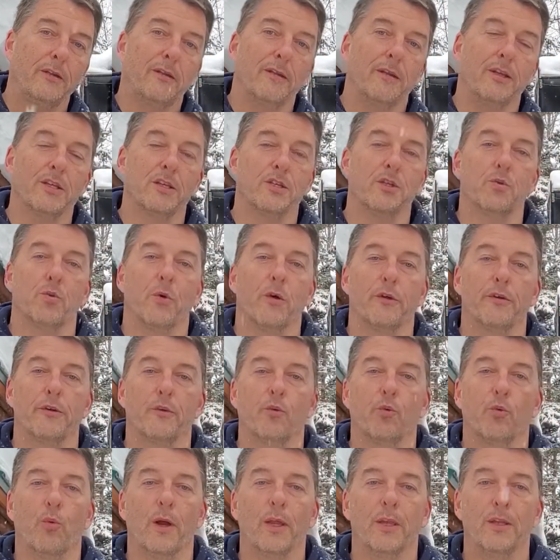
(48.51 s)
things you want to do
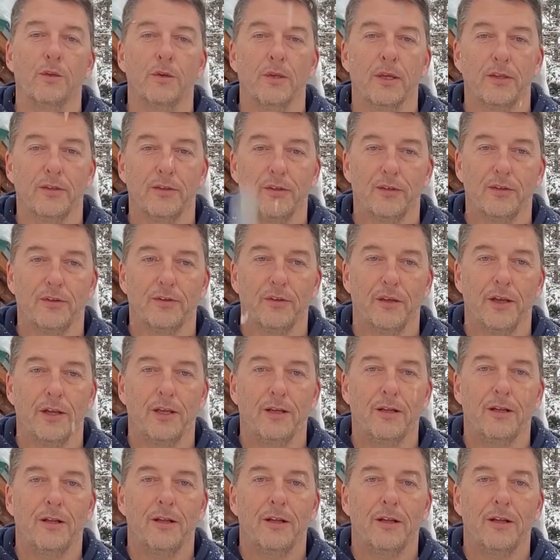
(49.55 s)
when you get to your site,